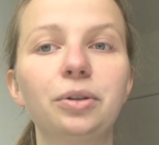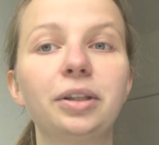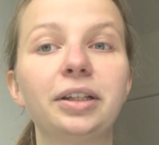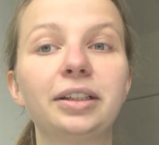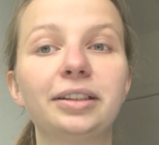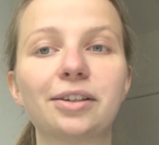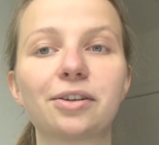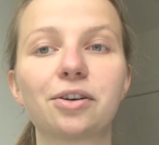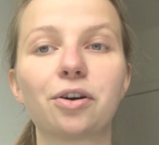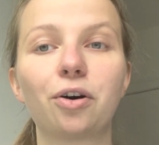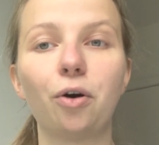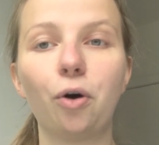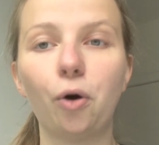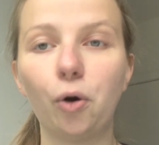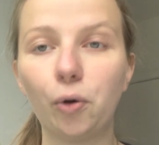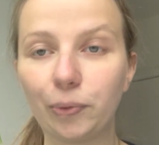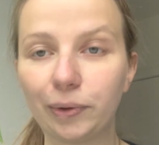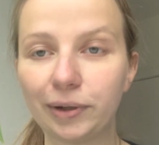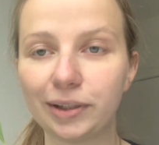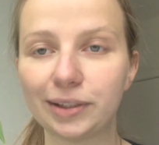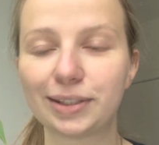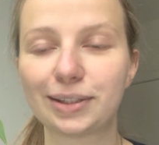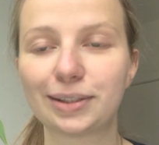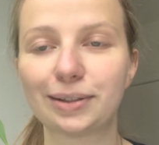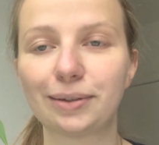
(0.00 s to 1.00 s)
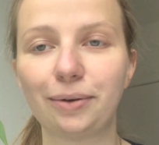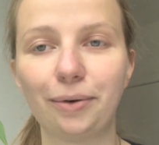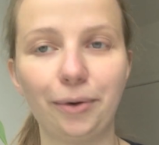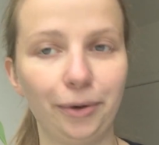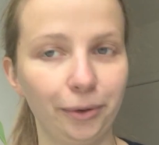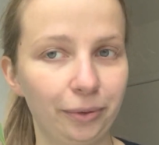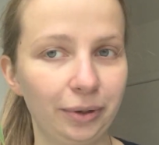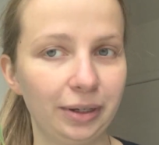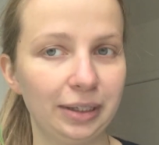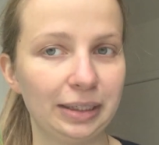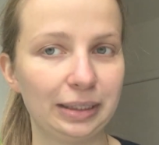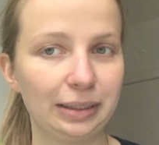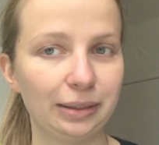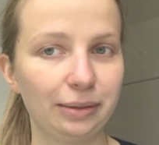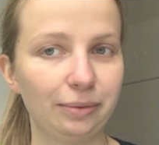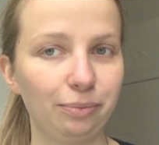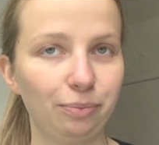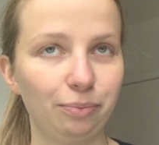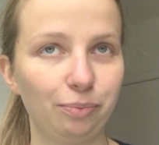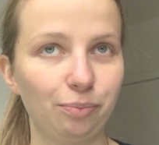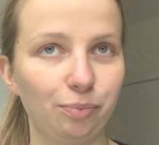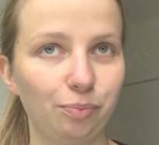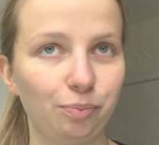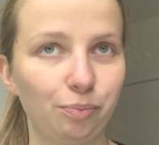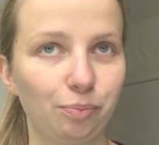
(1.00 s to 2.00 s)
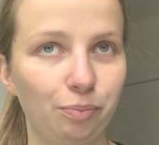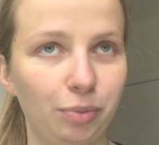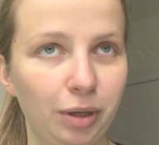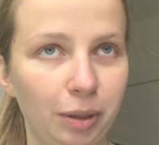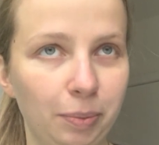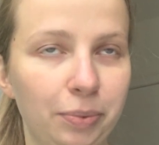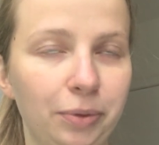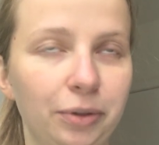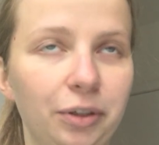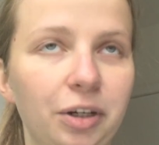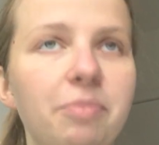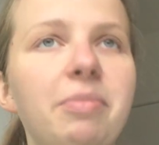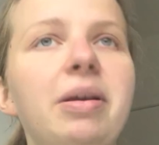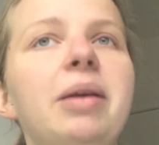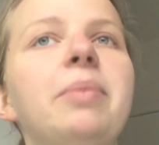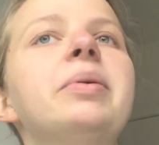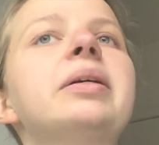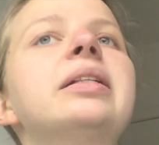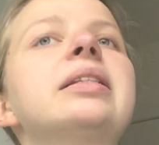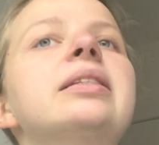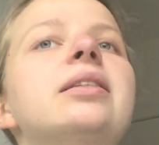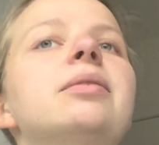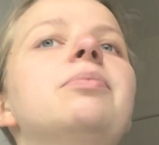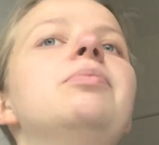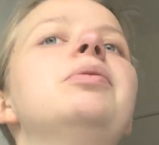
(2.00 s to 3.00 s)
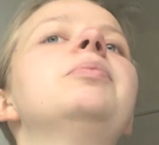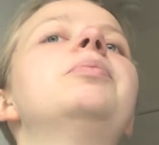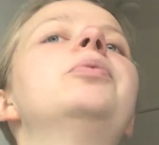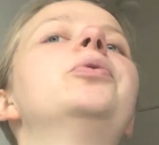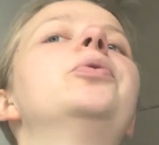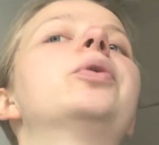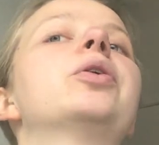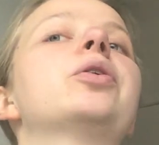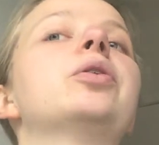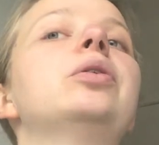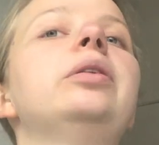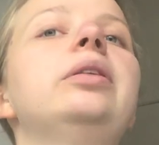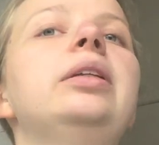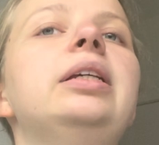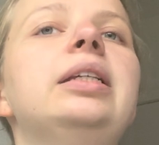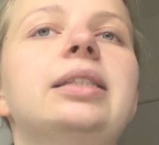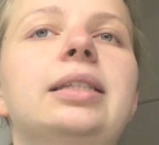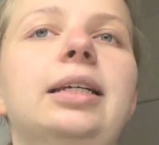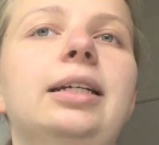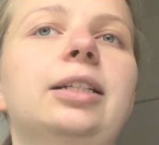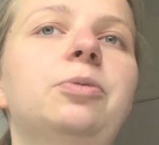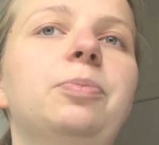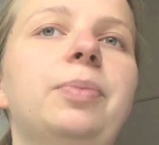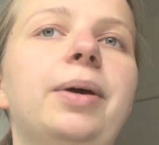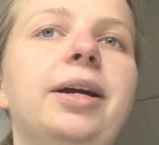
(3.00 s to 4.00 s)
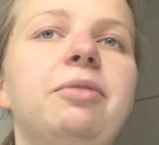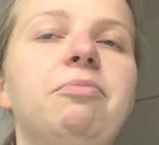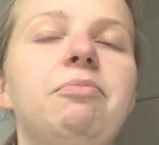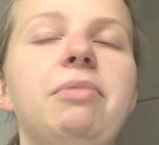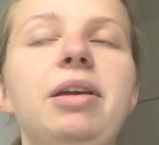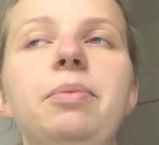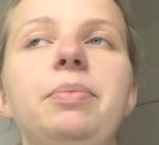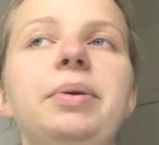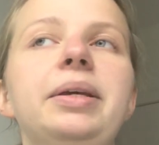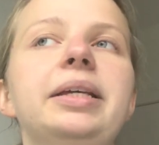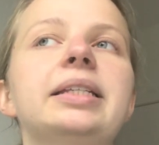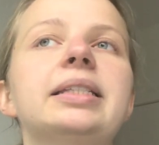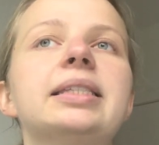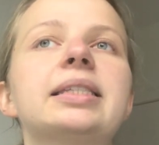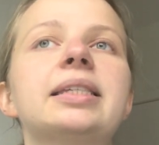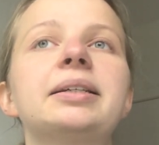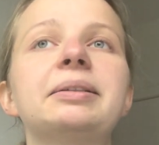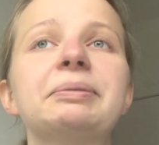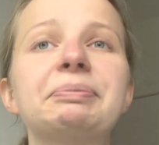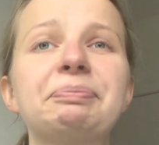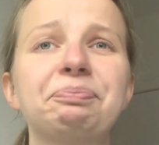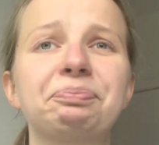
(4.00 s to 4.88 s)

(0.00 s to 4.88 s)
Like there are always people, and maybe it's the people where you least expect. Maybe it's